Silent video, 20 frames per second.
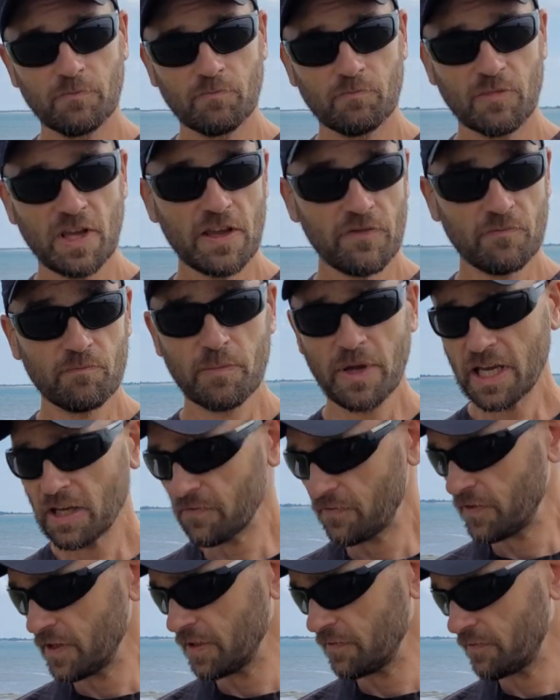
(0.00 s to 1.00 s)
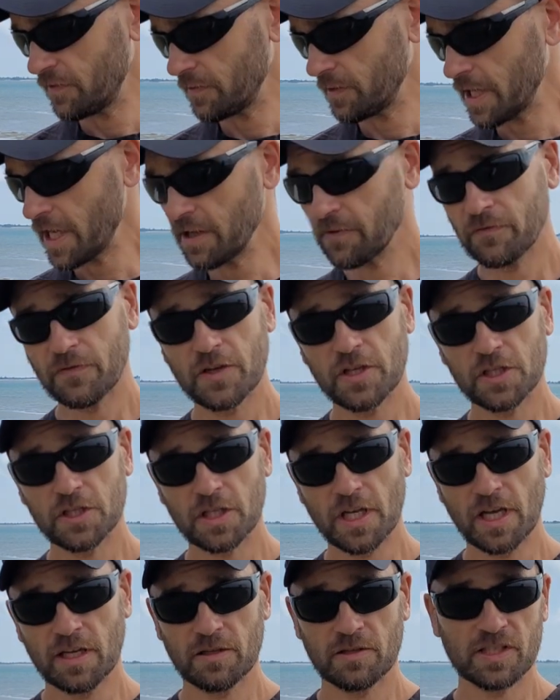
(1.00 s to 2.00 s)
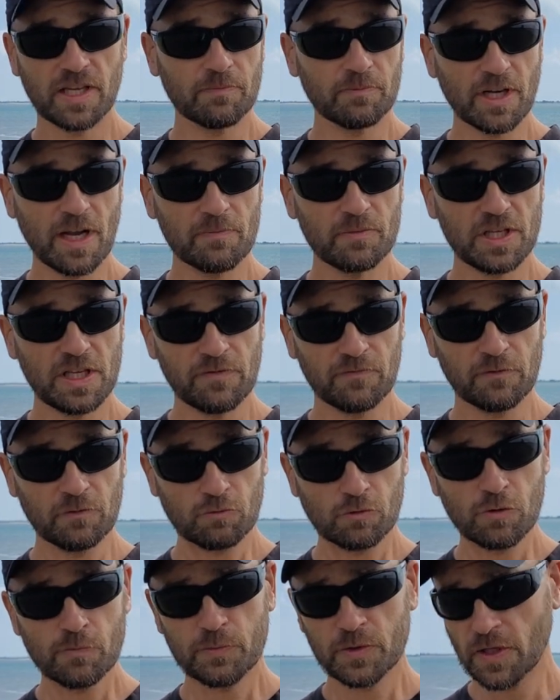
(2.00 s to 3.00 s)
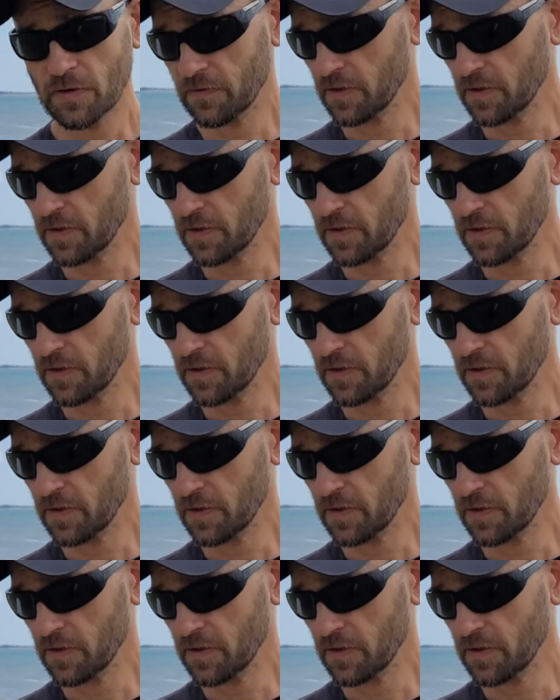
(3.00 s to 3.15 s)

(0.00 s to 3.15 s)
even big kingfish and sometimes even groups of